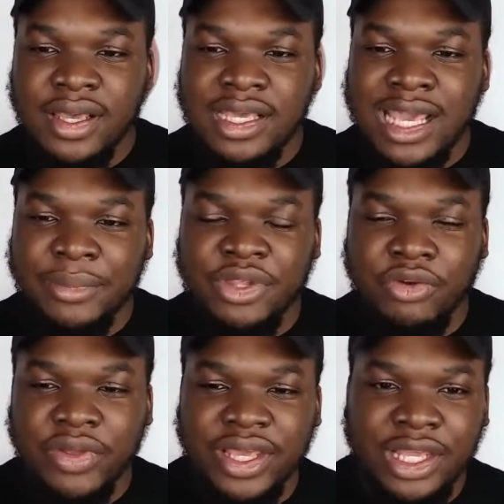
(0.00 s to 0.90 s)
He came to the
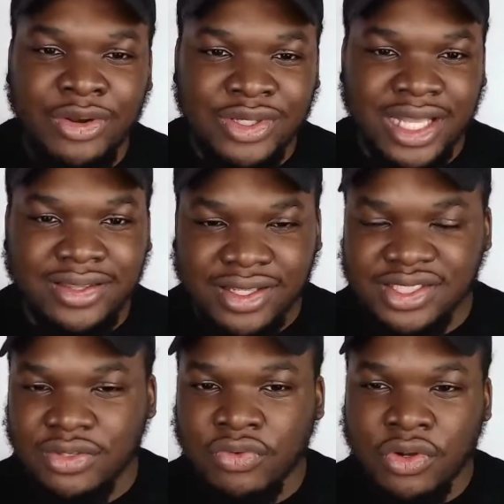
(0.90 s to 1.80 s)
ring. He looked at
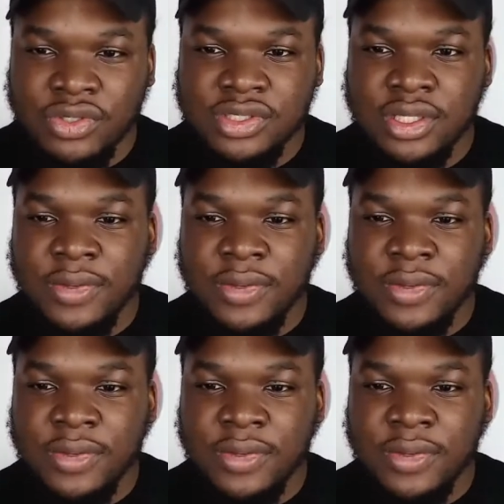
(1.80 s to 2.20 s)
Dustin Rhodes.